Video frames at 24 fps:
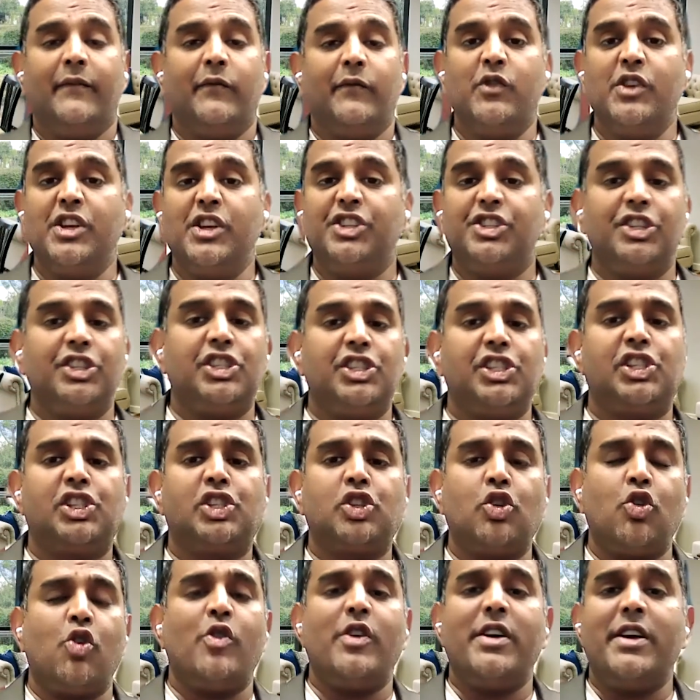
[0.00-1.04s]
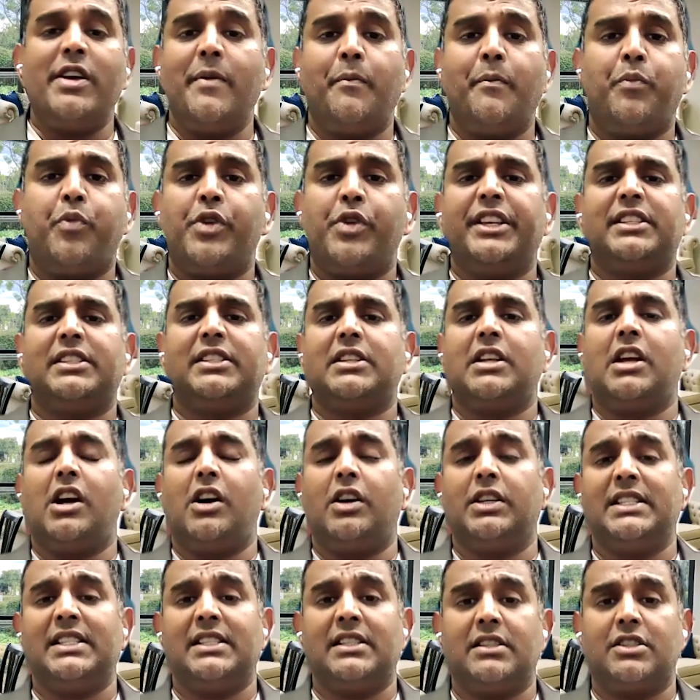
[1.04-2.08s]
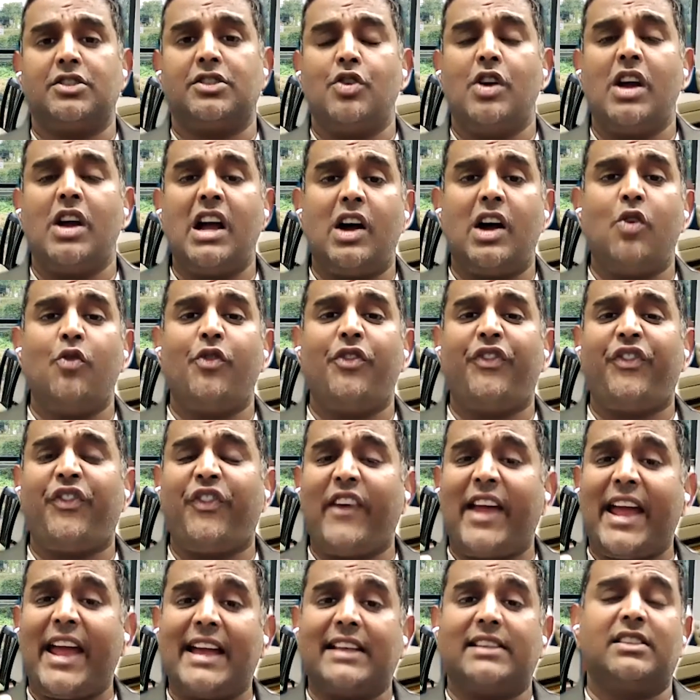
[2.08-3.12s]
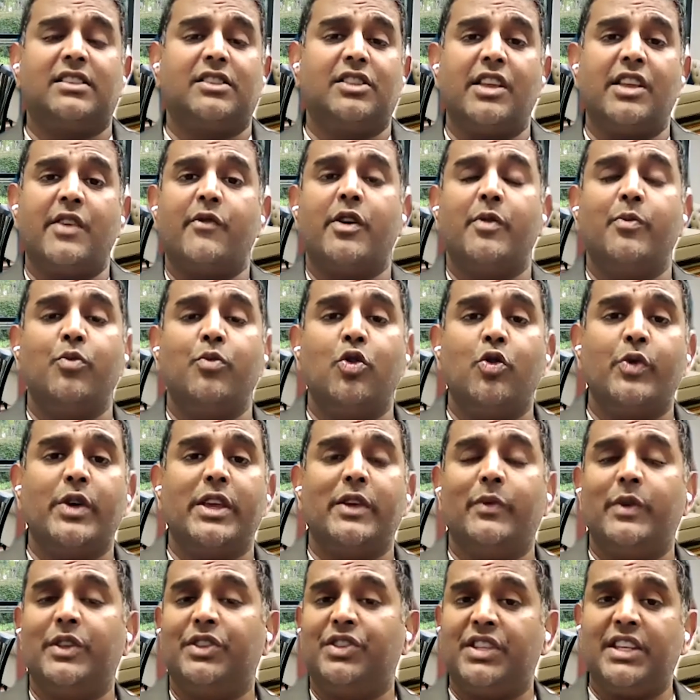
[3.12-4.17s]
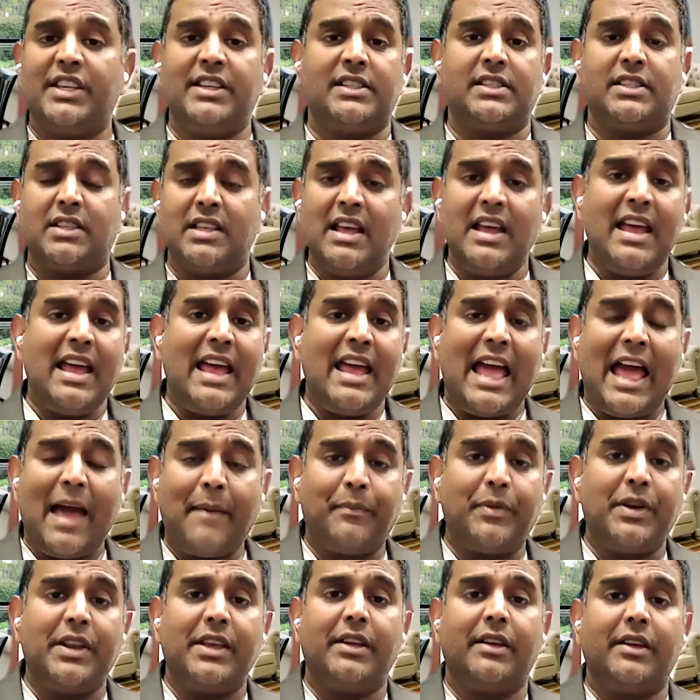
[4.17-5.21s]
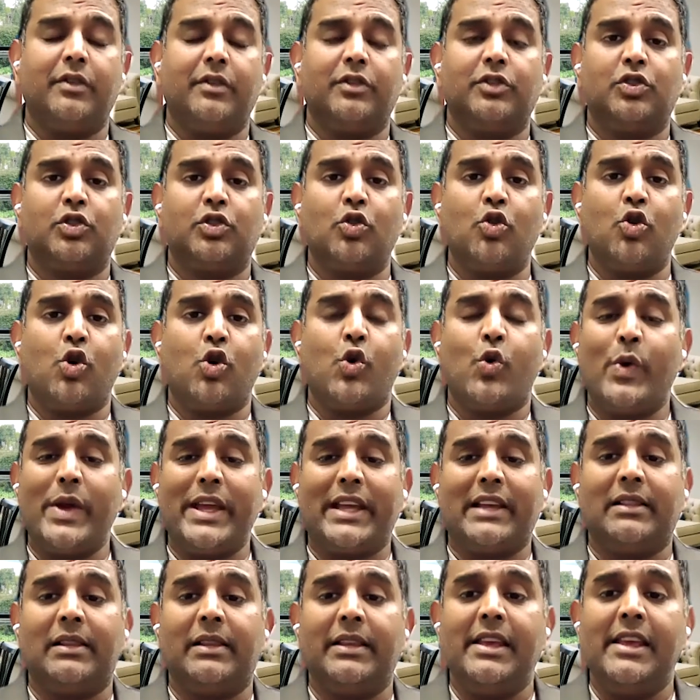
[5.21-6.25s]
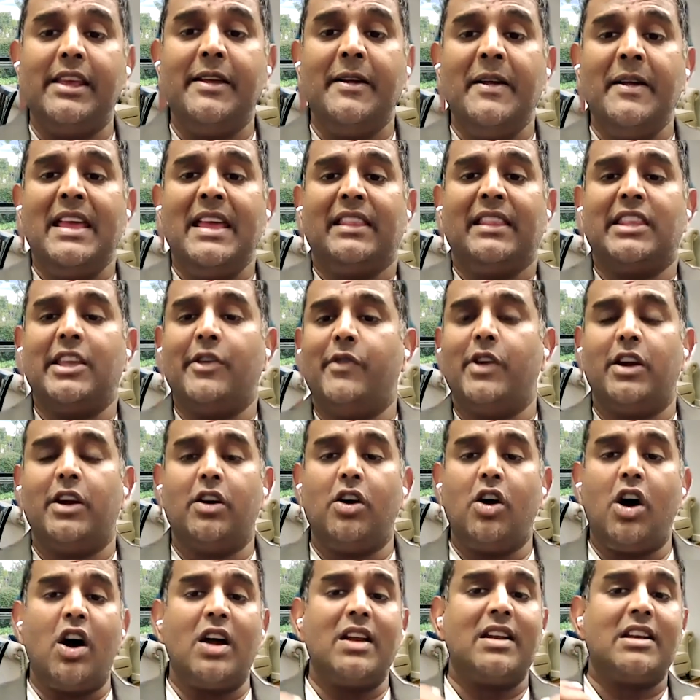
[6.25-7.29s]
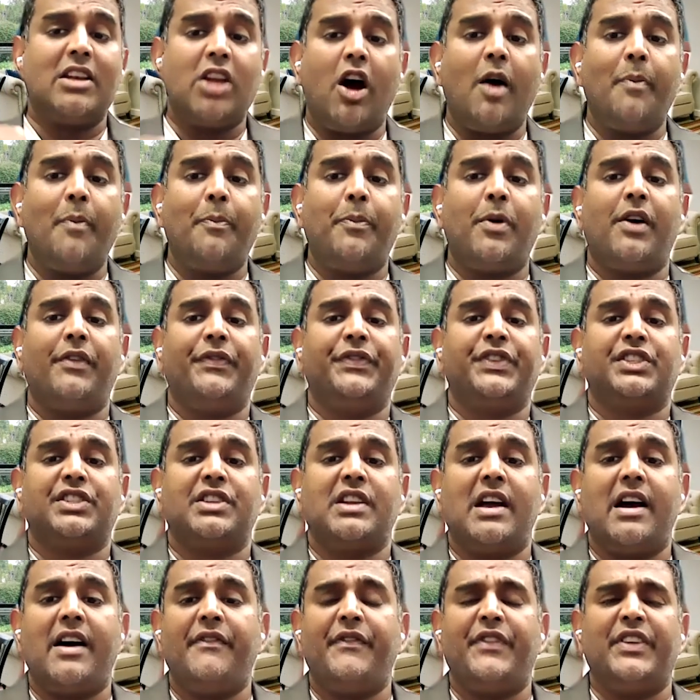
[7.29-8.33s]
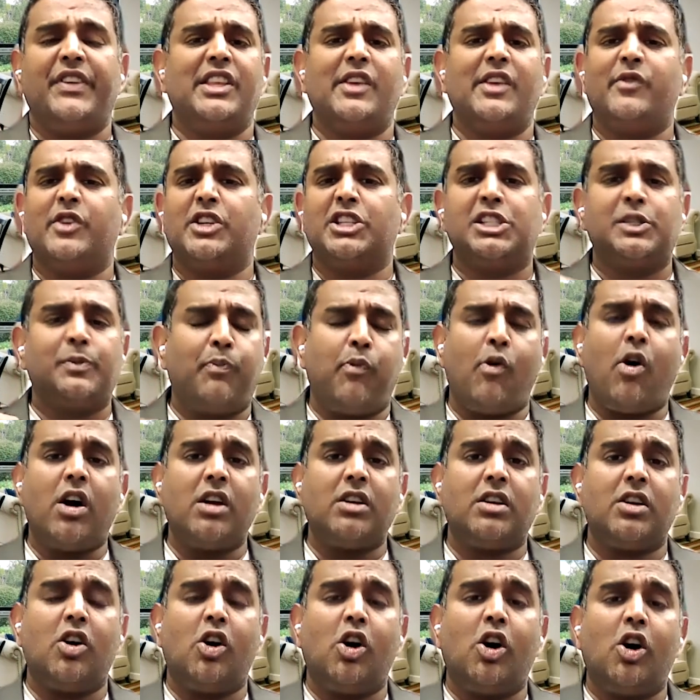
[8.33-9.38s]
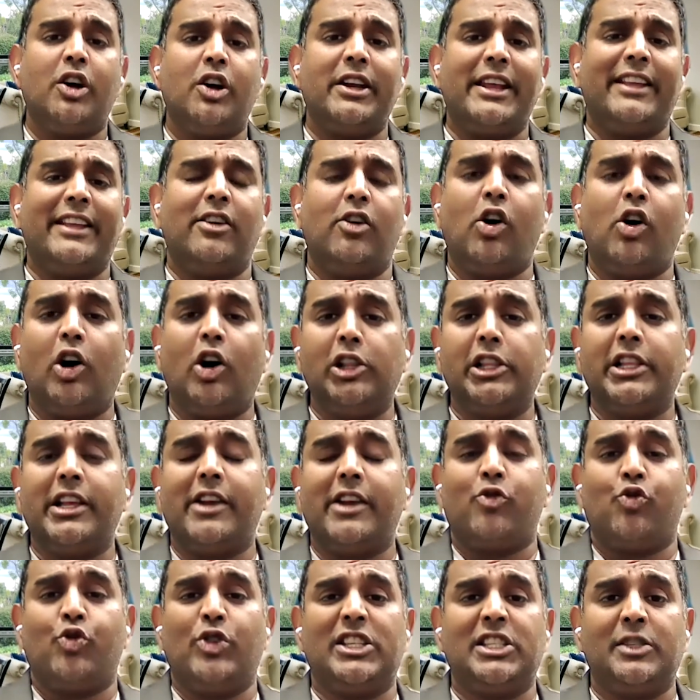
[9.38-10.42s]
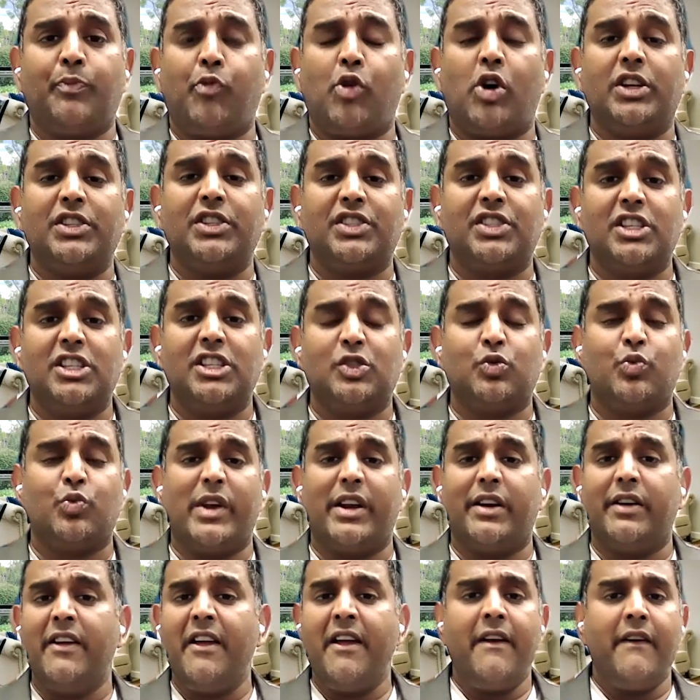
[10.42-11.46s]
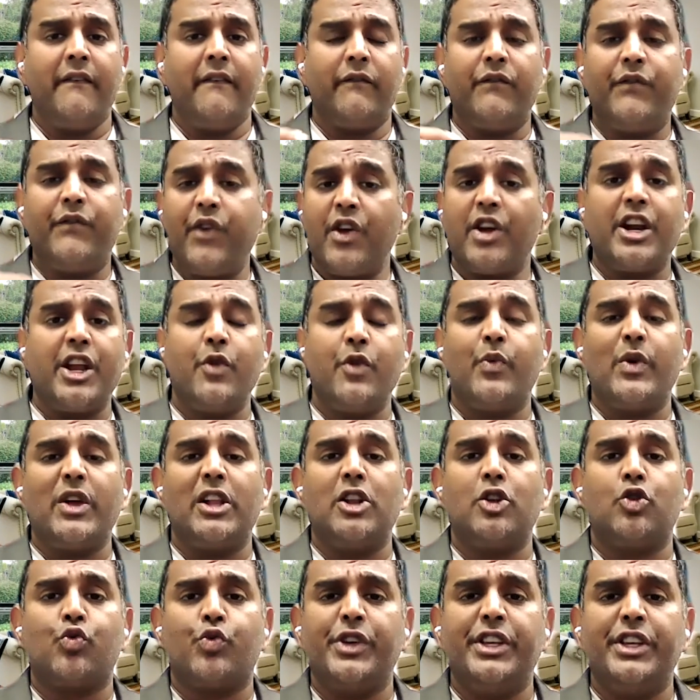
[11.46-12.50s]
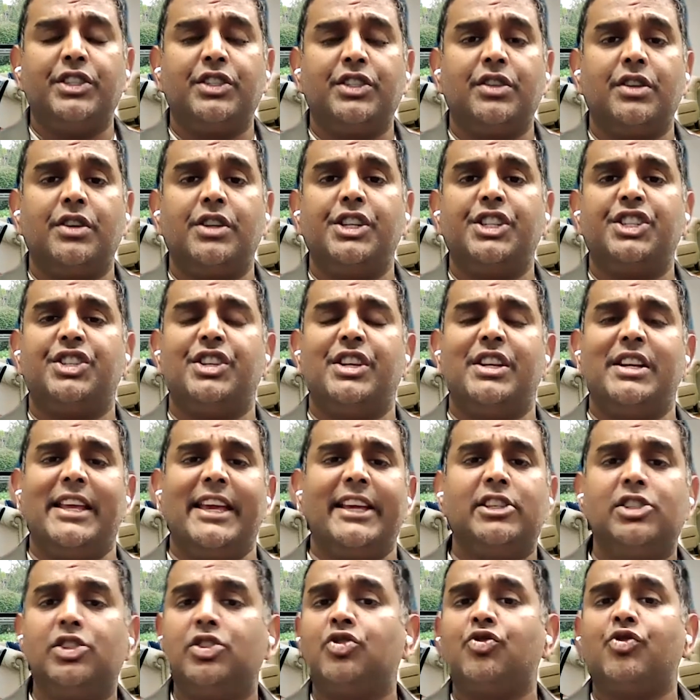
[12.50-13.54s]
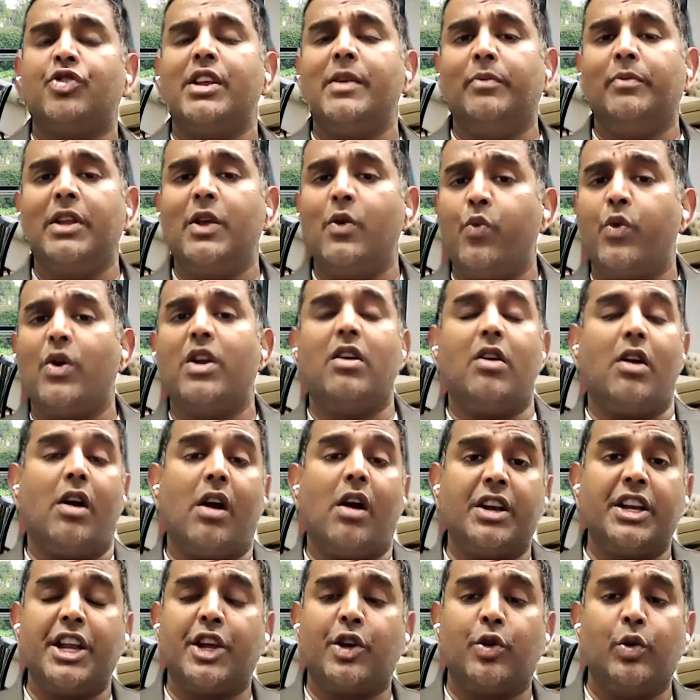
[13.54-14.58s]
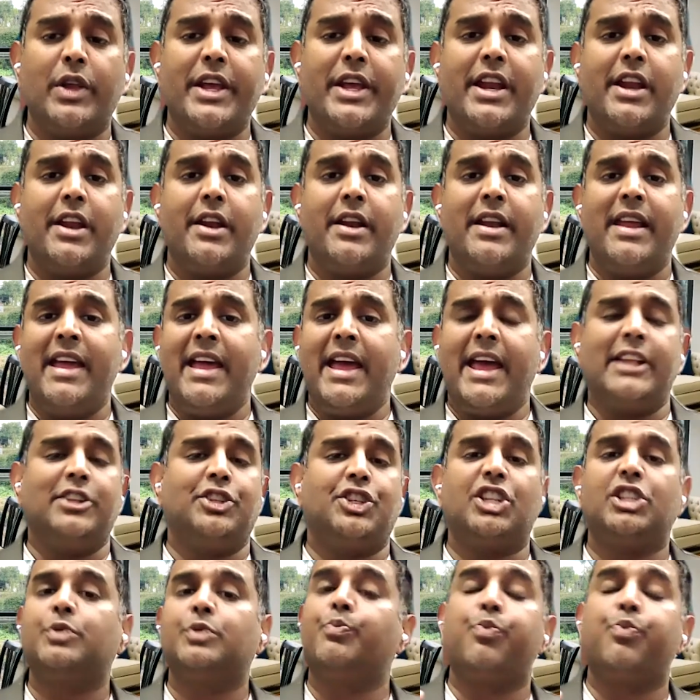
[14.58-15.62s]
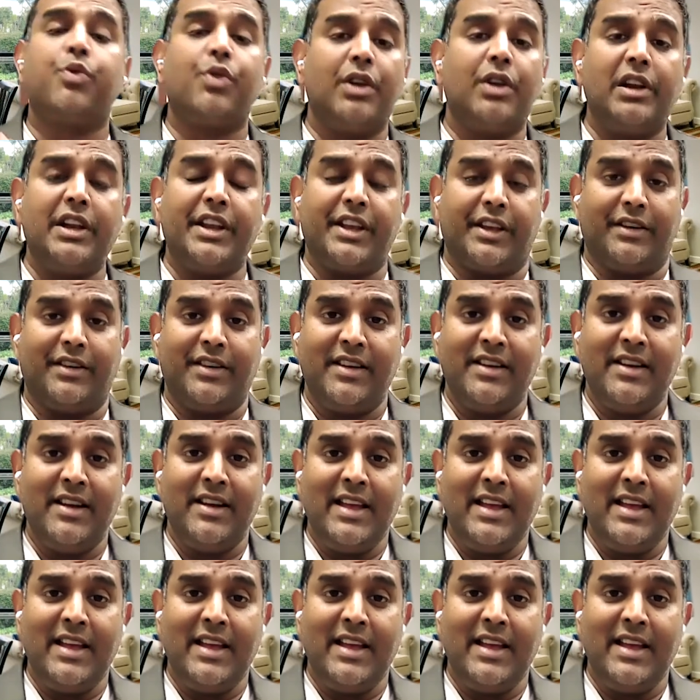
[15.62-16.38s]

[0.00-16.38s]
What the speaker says: We are just so impressed as to how fast they were moving with things happening so quickly. They were on top of stuff and they were spot on, and all their responses were very well researched and extremely well articulated and just brilliant.